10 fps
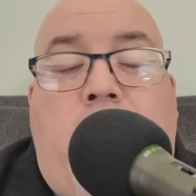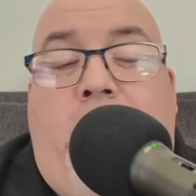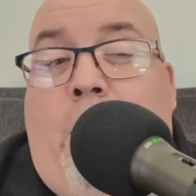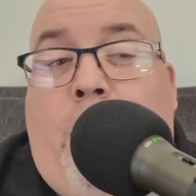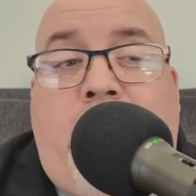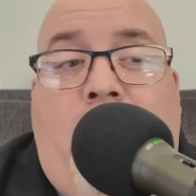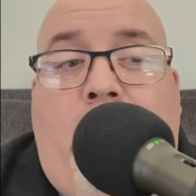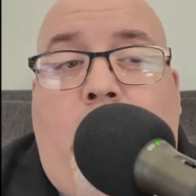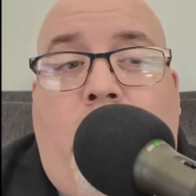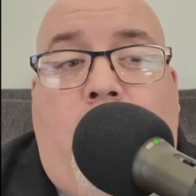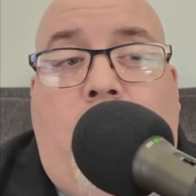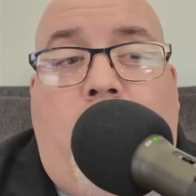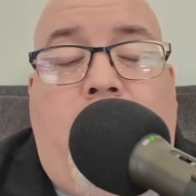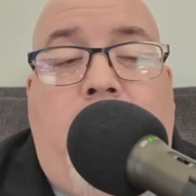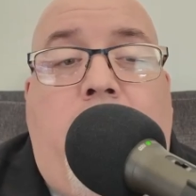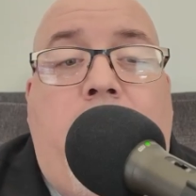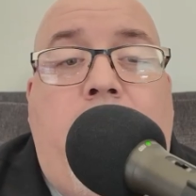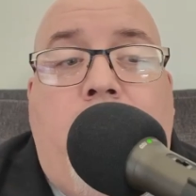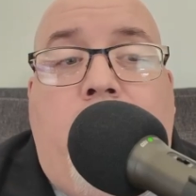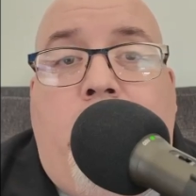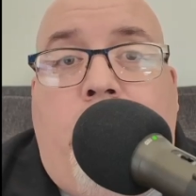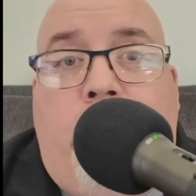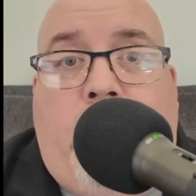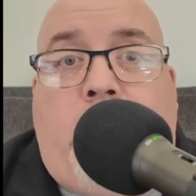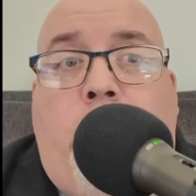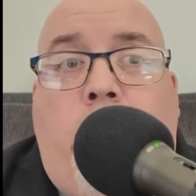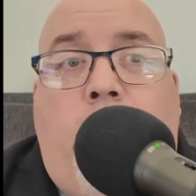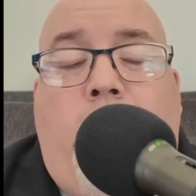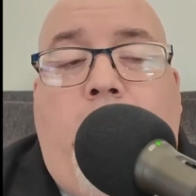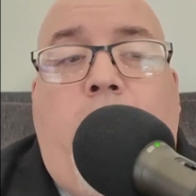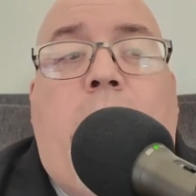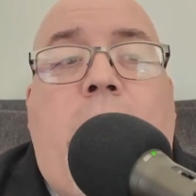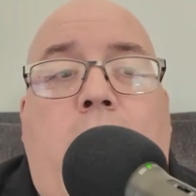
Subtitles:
to help us out with our canine vest program that we've been